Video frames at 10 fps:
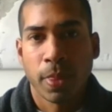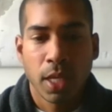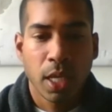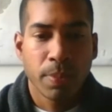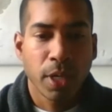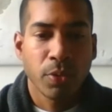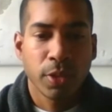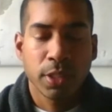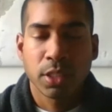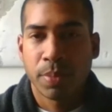am I
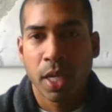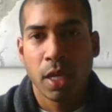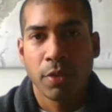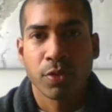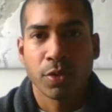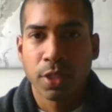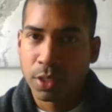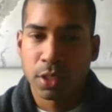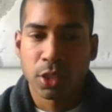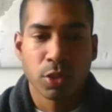willing to pay for these
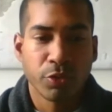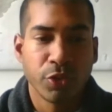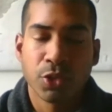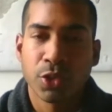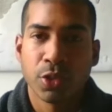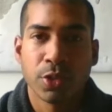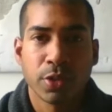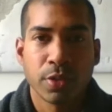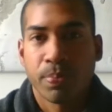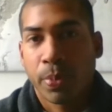additional features?